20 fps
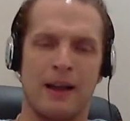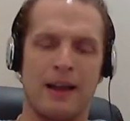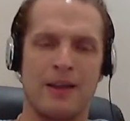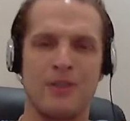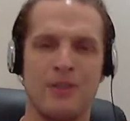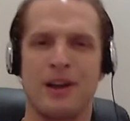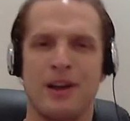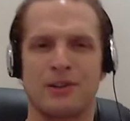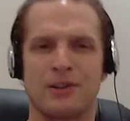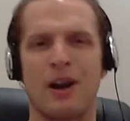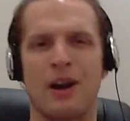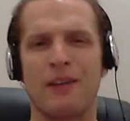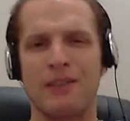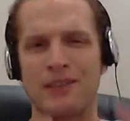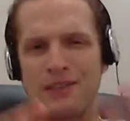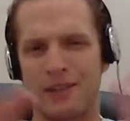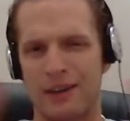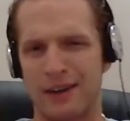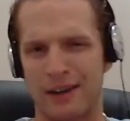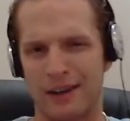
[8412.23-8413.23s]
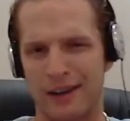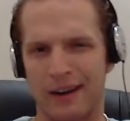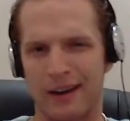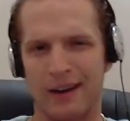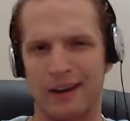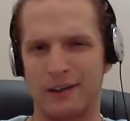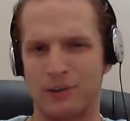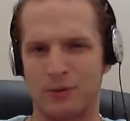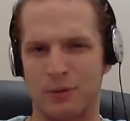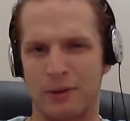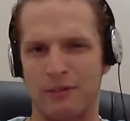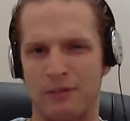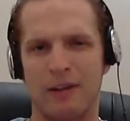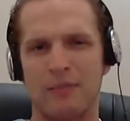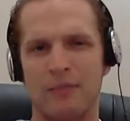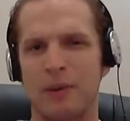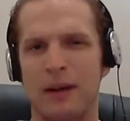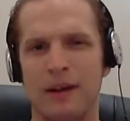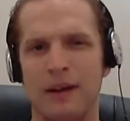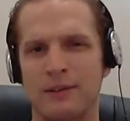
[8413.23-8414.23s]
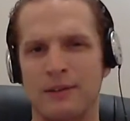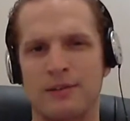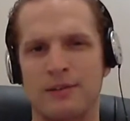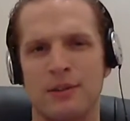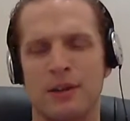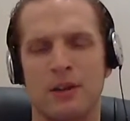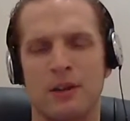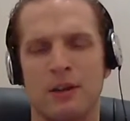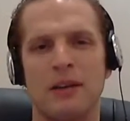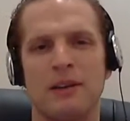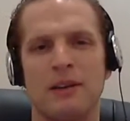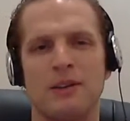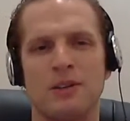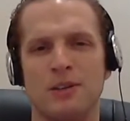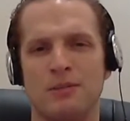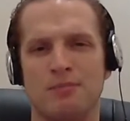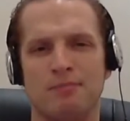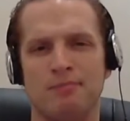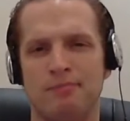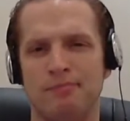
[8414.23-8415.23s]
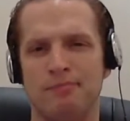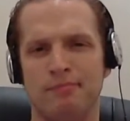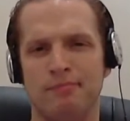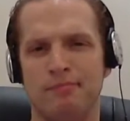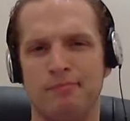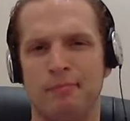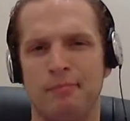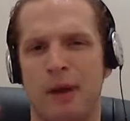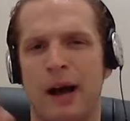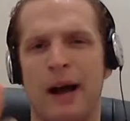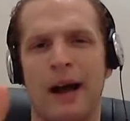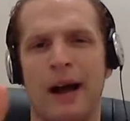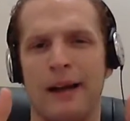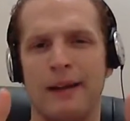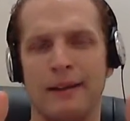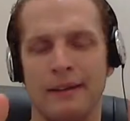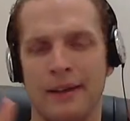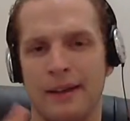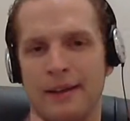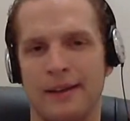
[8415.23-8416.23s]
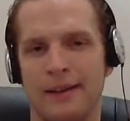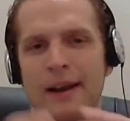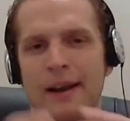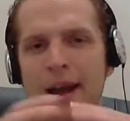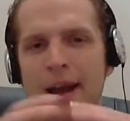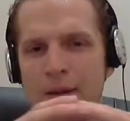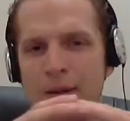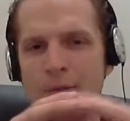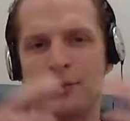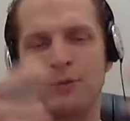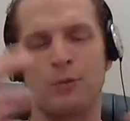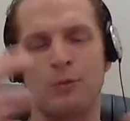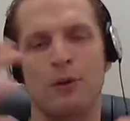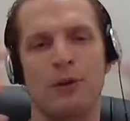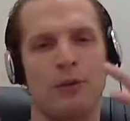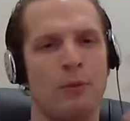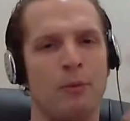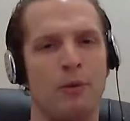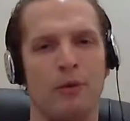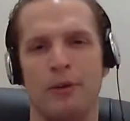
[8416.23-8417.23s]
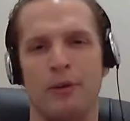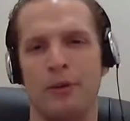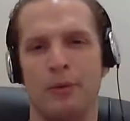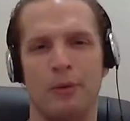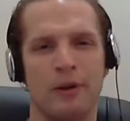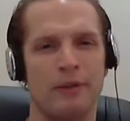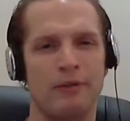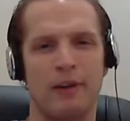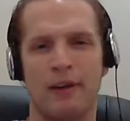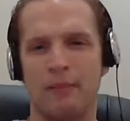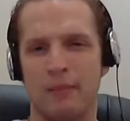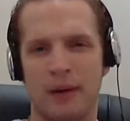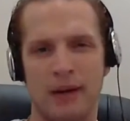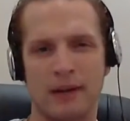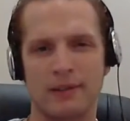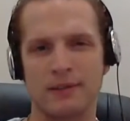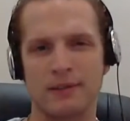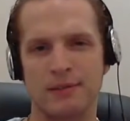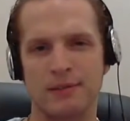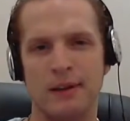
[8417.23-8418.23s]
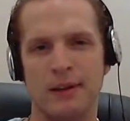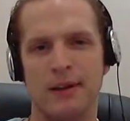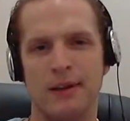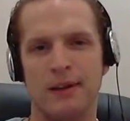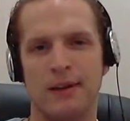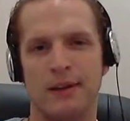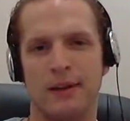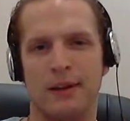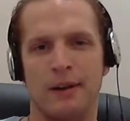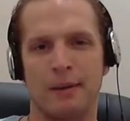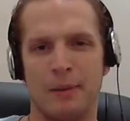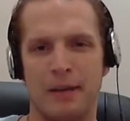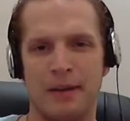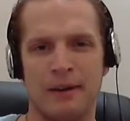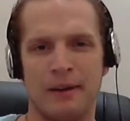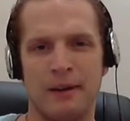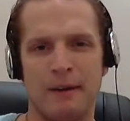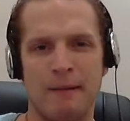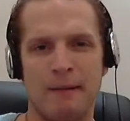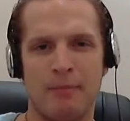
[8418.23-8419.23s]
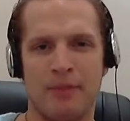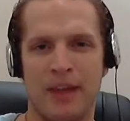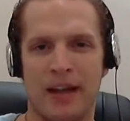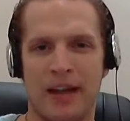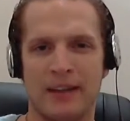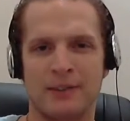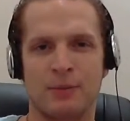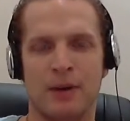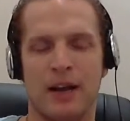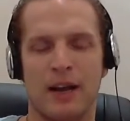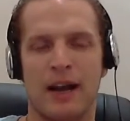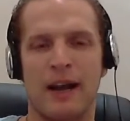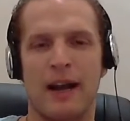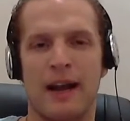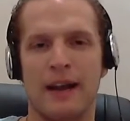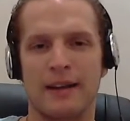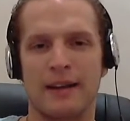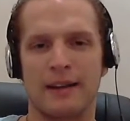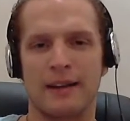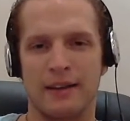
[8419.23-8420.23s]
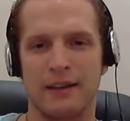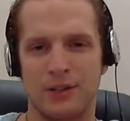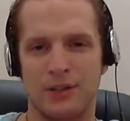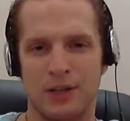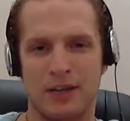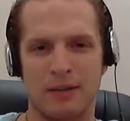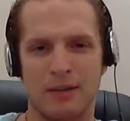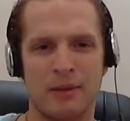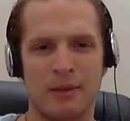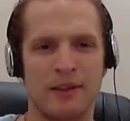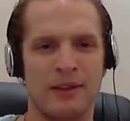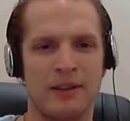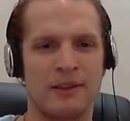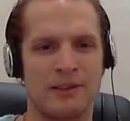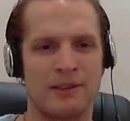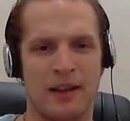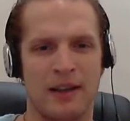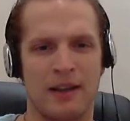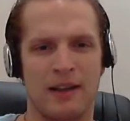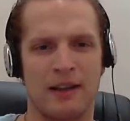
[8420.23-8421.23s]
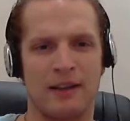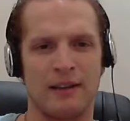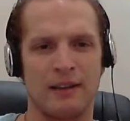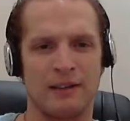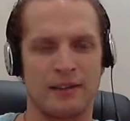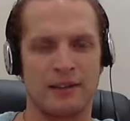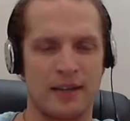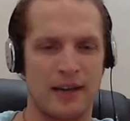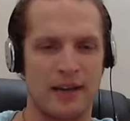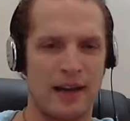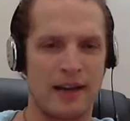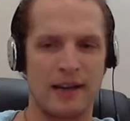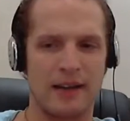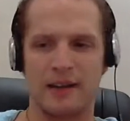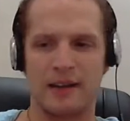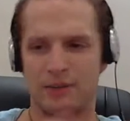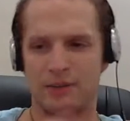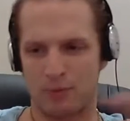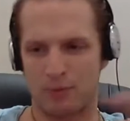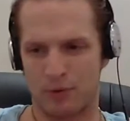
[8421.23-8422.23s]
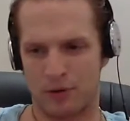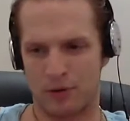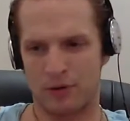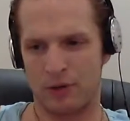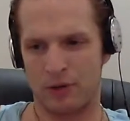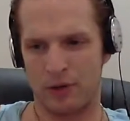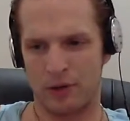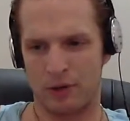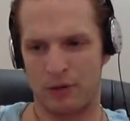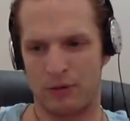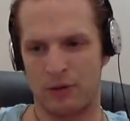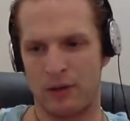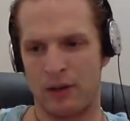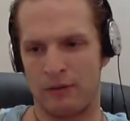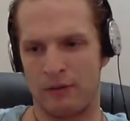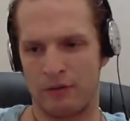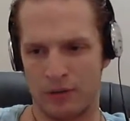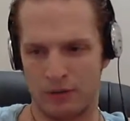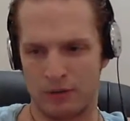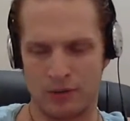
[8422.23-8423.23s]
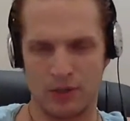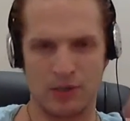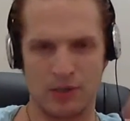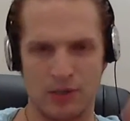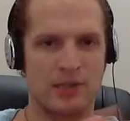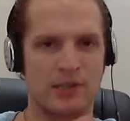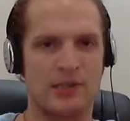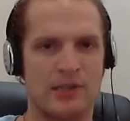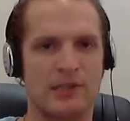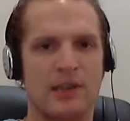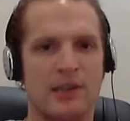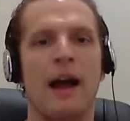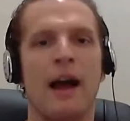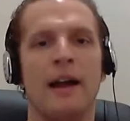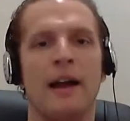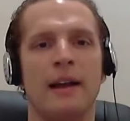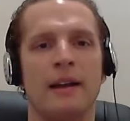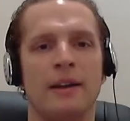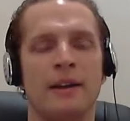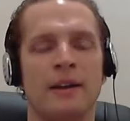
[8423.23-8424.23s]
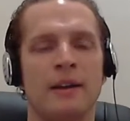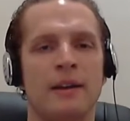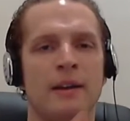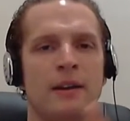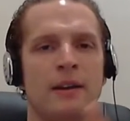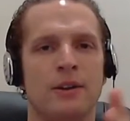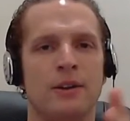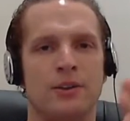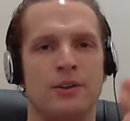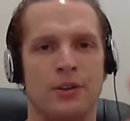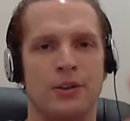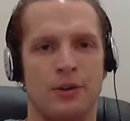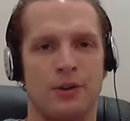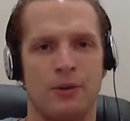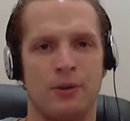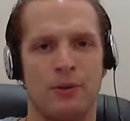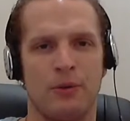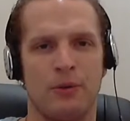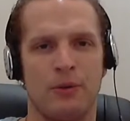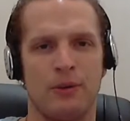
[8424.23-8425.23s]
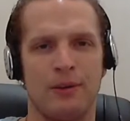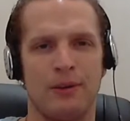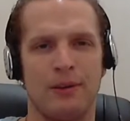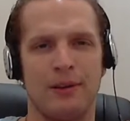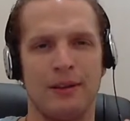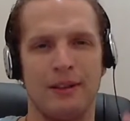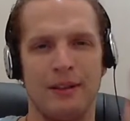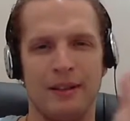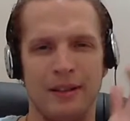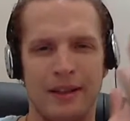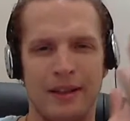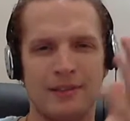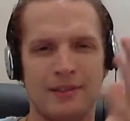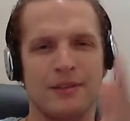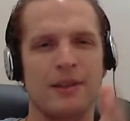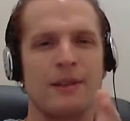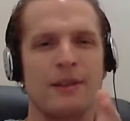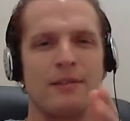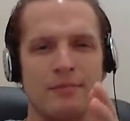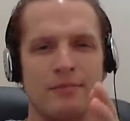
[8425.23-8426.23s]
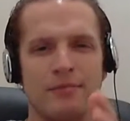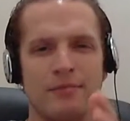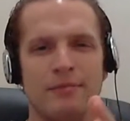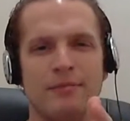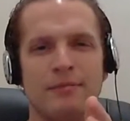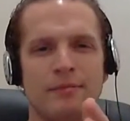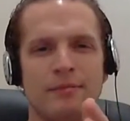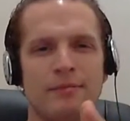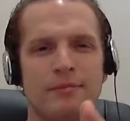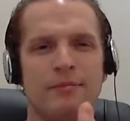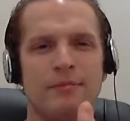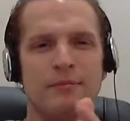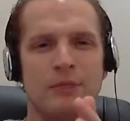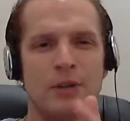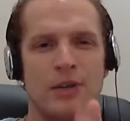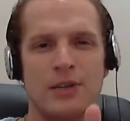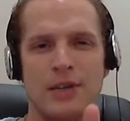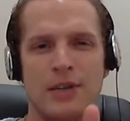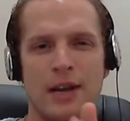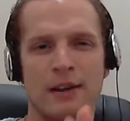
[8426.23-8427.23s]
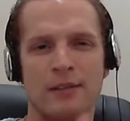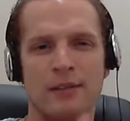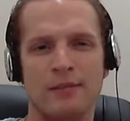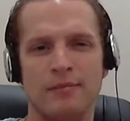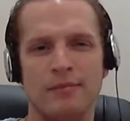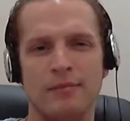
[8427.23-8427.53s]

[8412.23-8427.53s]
You guys are obviously going to get in. It's $25. You know what I mean? Just buy. Like tonight was worth more than $25. You know what I mean? That's what I could legitimately say. Tonight is worth to you if you just decide to listen for a second.